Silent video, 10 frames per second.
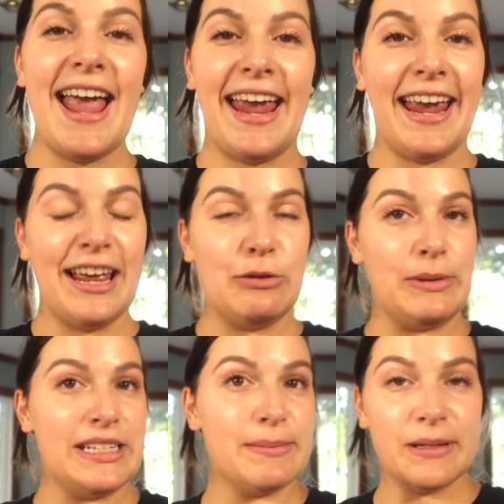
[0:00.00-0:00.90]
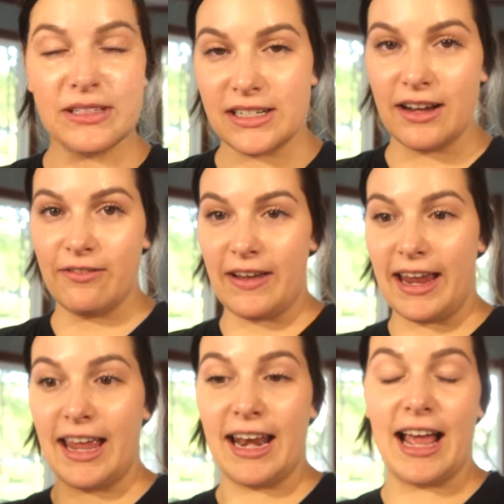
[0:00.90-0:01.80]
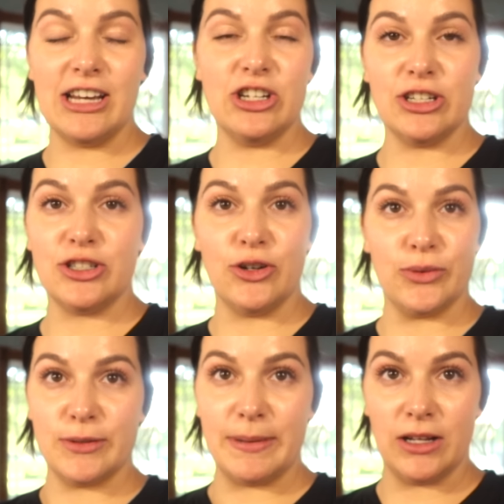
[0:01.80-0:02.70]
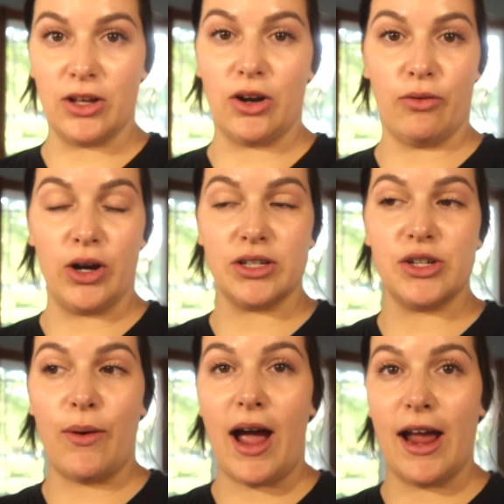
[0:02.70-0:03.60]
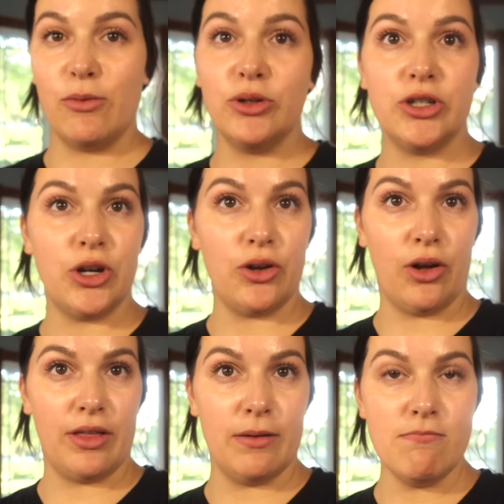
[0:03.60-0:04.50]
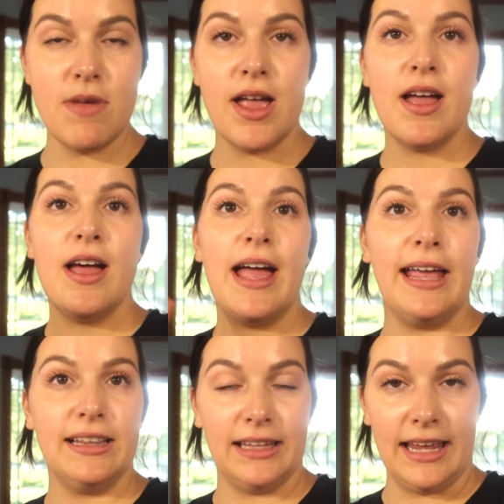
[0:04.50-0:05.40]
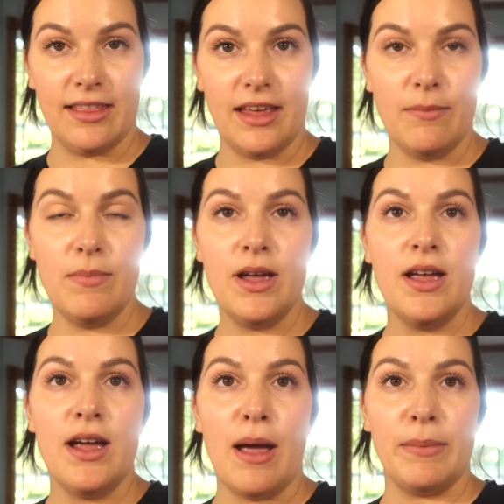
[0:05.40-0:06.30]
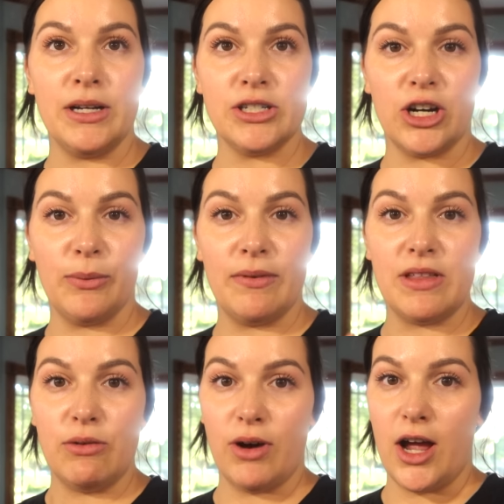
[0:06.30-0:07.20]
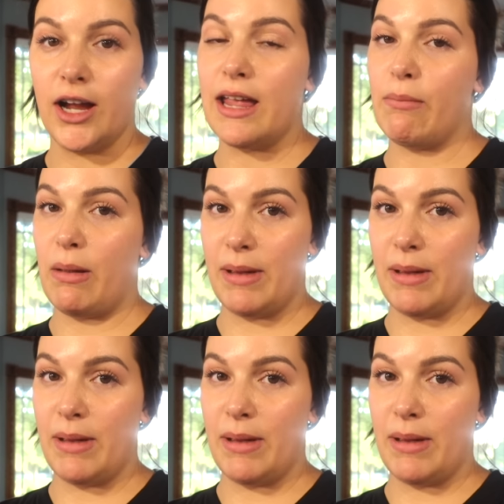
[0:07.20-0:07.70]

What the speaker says: and we spill stuff, and I just don't spend a lot on rugs. So I will show y'all them and link them. I'm gonna start with the rug in my